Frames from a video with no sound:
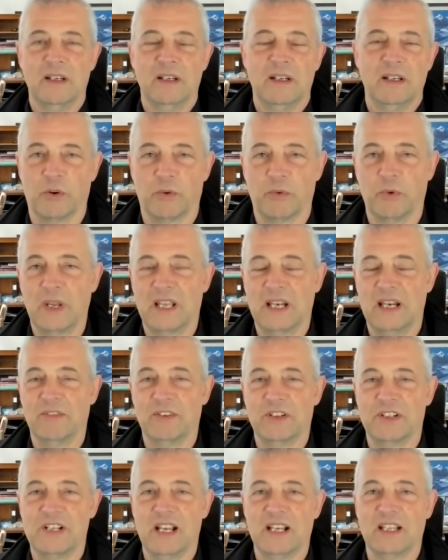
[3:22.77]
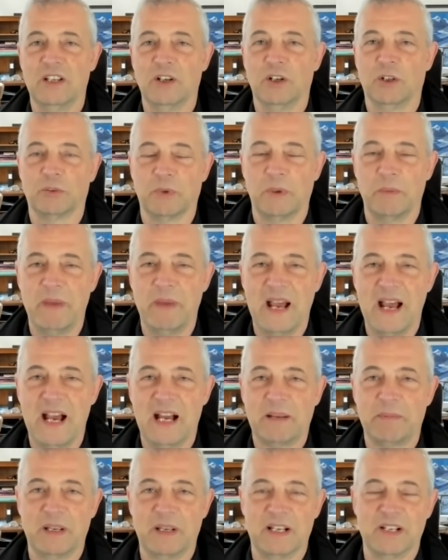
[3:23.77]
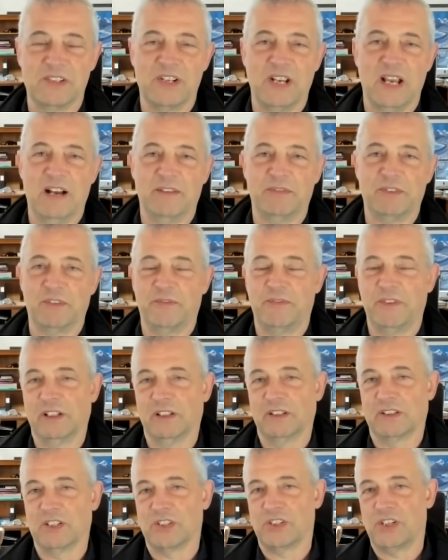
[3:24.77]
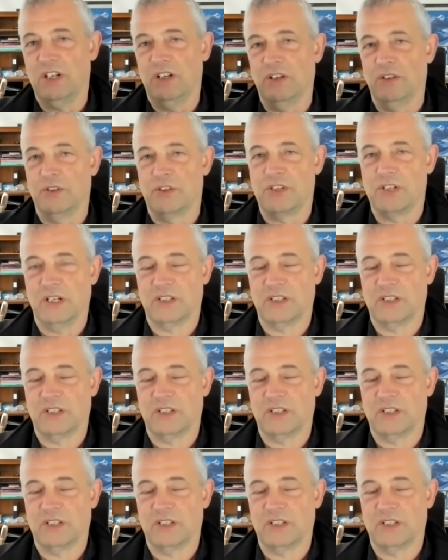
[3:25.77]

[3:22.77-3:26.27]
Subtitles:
or we can even take the old one back because you have to fill out this huge,